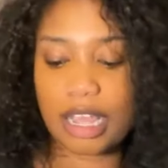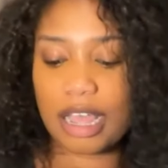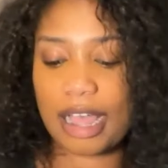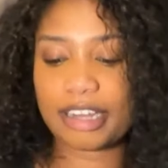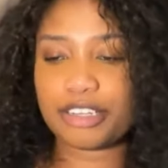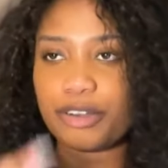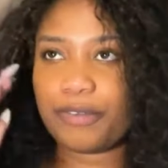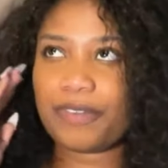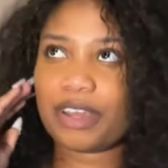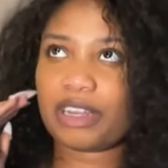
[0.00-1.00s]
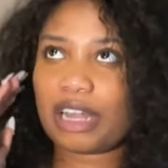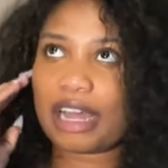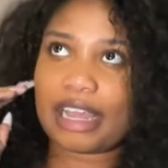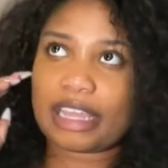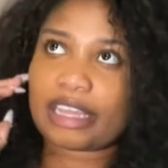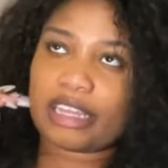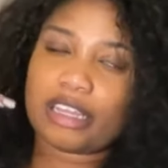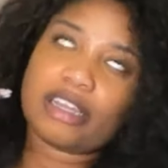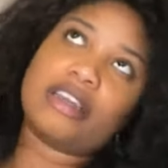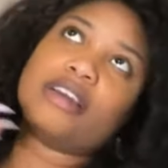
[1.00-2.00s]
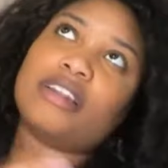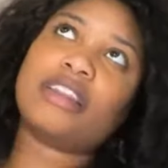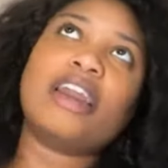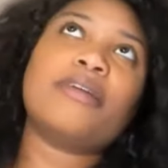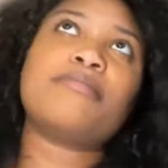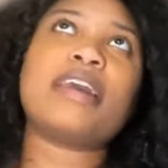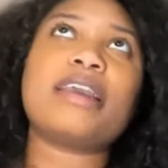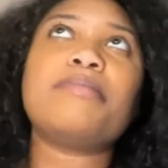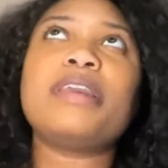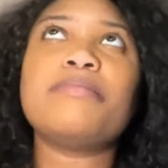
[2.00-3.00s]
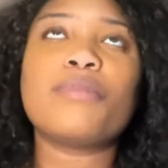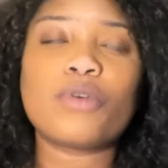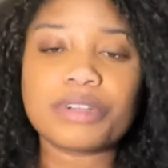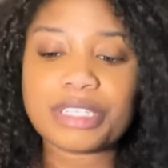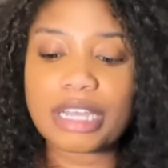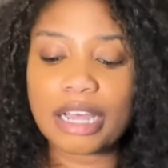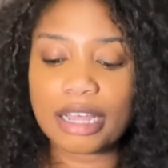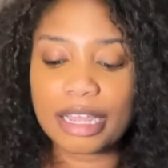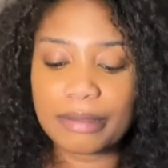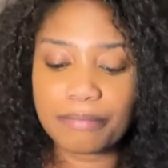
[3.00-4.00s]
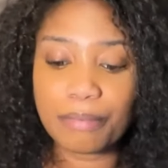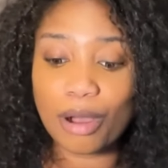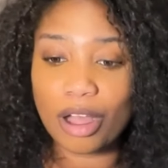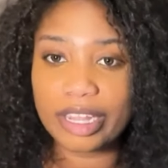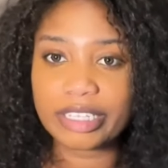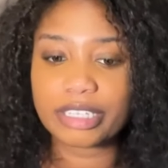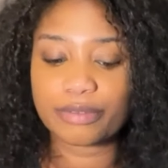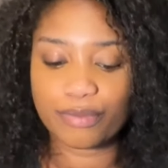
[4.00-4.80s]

I do feel like there may be more time bought